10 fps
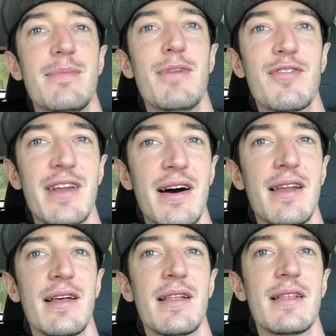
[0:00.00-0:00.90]
Moving
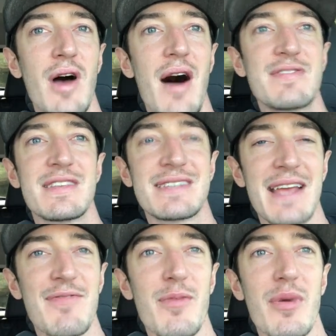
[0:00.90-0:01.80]
on. Off to the
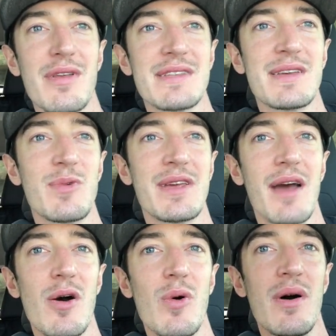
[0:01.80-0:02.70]
Sanford Burlington we
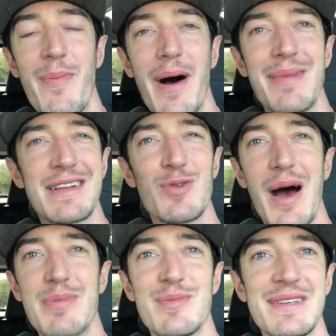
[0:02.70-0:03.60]
go. I'm not too
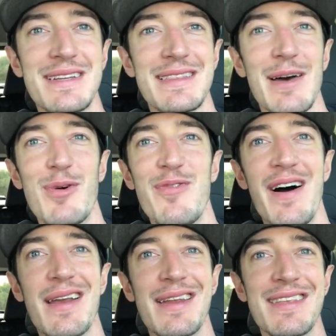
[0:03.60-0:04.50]
optimistic that we'll
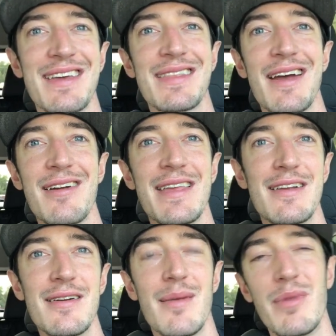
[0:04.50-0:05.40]
find anything there
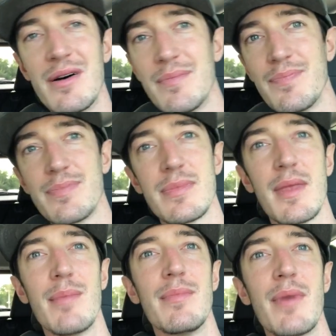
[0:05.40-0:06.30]
either, but
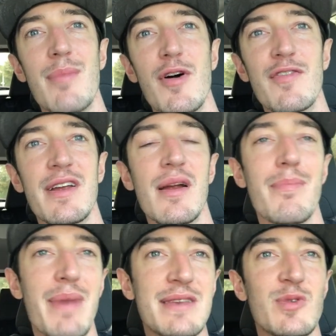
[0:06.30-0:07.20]
I'm over here.
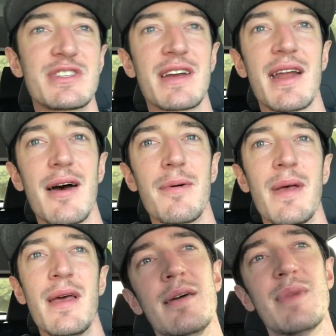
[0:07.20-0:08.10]
May as well check it out.
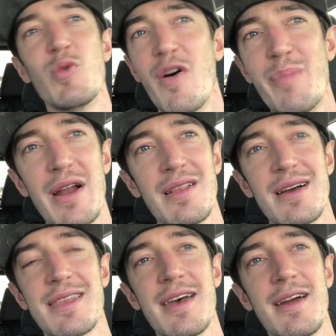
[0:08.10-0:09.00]
Maybe we'll have better
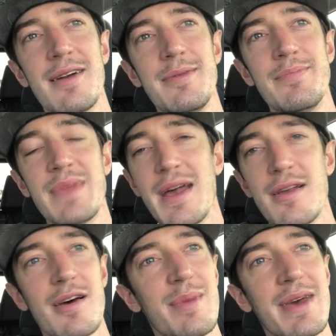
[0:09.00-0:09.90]
luck there. I
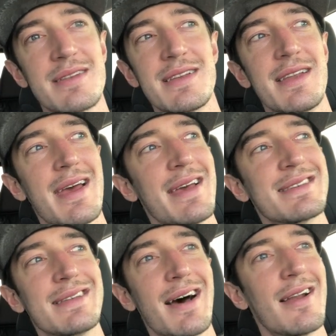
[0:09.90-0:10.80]
don't know, man. Today
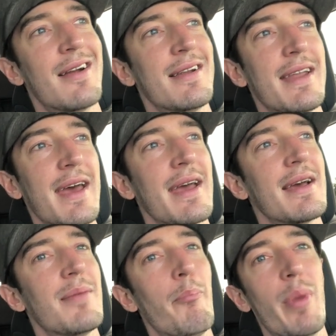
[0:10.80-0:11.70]
is not our
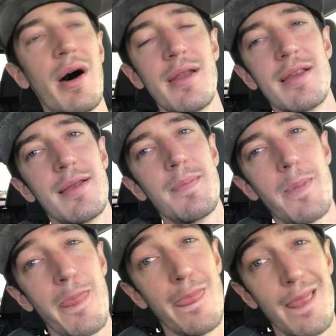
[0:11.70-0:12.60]
day. But
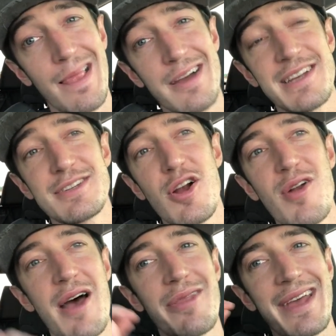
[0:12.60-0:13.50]
luck can turn
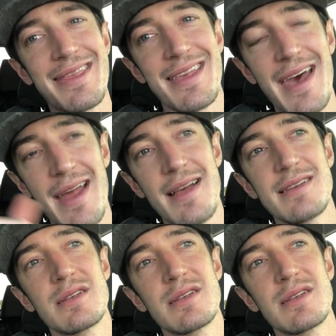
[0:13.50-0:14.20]
around like that.